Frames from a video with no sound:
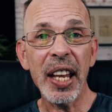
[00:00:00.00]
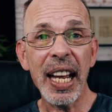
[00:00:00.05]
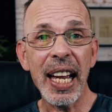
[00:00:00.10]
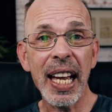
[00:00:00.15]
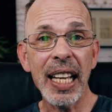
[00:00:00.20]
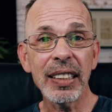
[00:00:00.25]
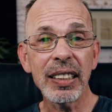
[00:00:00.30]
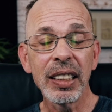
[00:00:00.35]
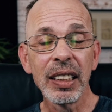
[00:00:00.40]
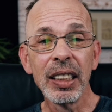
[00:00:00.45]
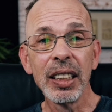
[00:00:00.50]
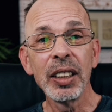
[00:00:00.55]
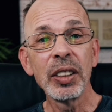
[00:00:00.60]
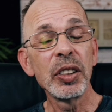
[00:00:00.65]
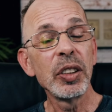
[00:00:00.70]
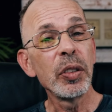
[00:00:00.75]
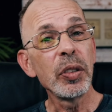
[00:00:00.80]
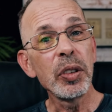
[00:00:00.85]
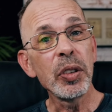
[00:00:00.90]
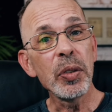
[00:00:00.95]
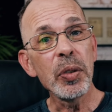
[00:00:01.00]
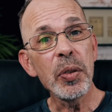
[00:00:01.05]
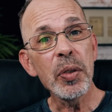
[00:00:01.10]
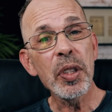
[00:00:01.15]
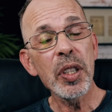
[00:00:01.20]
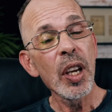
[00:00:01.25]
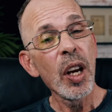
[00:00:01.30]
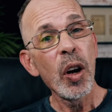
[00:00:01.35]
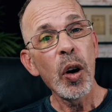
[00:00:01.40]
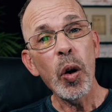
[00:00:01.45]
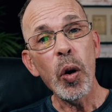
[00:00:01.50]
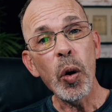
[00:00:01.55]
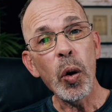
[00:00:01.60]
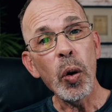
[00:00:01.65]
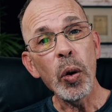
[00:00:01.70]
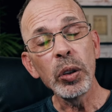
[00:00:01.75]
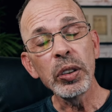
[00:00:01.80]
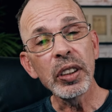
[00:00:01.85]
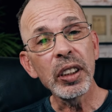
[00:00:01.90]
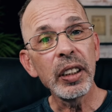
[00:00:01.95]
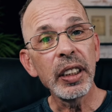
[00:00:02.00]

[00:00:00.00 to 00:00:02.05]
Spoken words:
that, you use all the